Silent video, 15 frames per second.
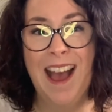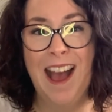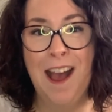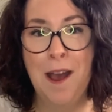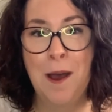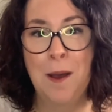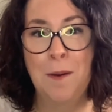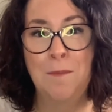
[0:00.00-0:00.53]

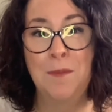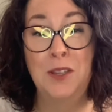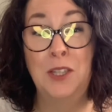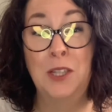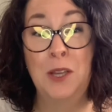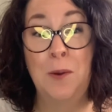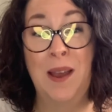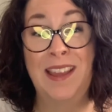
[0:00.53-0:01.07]
Um,
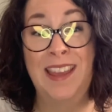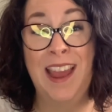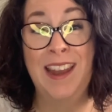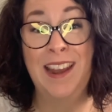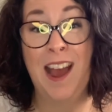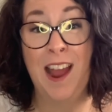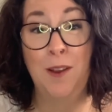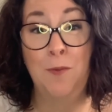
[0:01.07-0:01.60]
so again,
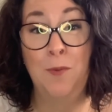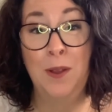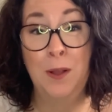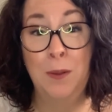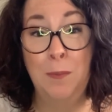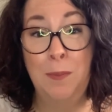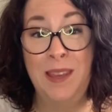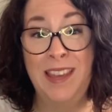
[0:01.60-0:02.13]
I
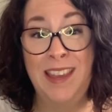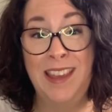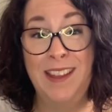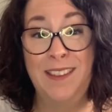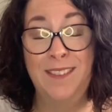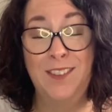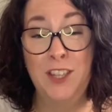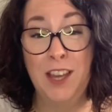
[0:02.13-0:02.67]
will
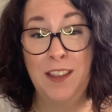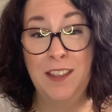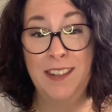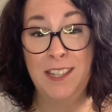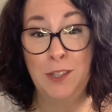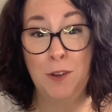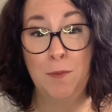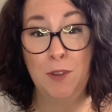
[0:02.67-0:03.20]
be, check the
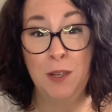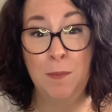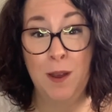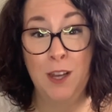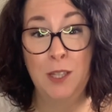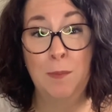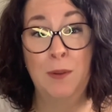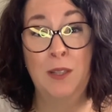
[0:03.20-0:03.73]
description
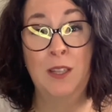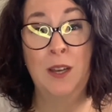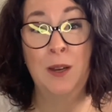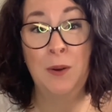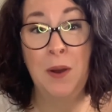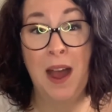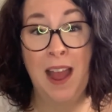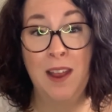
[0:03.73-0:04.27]
box
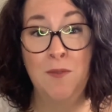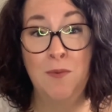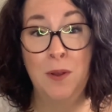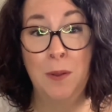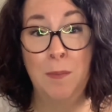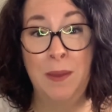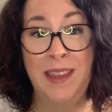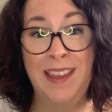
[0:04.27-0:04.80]
below, I
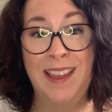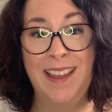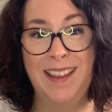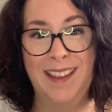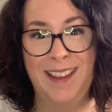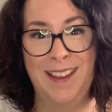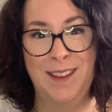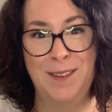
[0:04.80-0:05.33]
will be
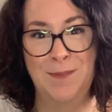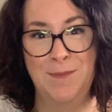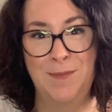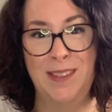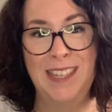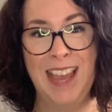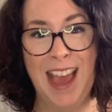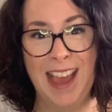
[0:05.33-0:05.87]
um,
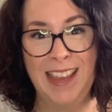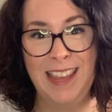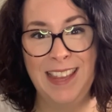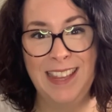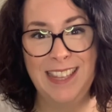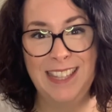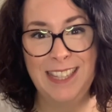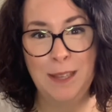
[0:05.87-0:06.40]

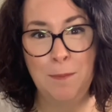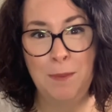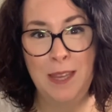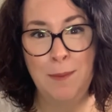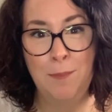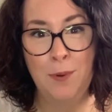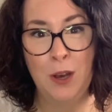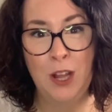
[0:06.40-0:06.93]
tagging some
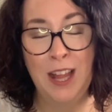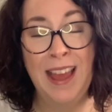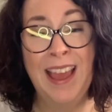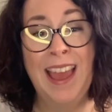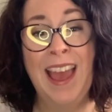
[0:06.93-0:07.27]
people.